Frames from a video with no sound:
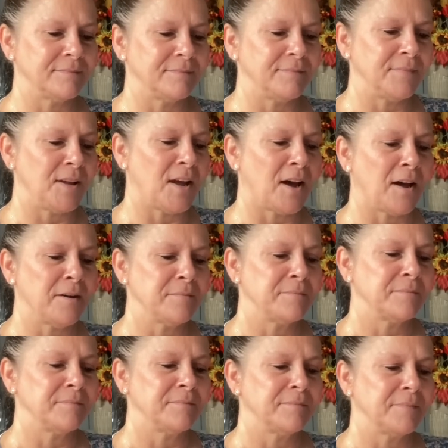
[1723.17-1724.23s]
Yeah.
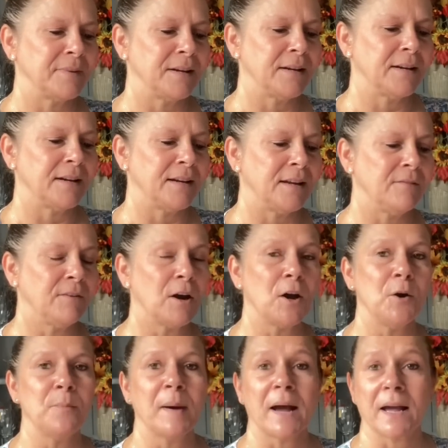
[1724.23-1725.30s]
If I
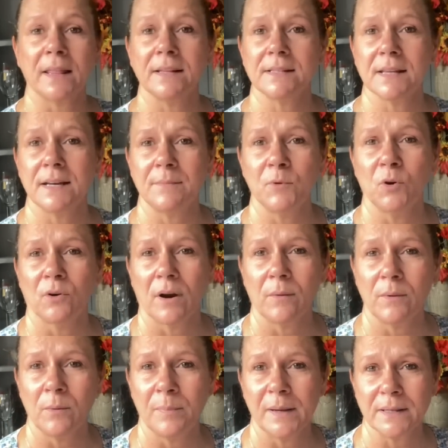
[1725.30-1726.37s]
go back and there's any more, I
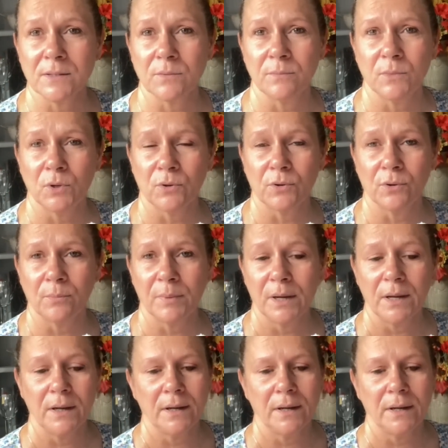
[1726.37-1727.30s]
will pick some more up.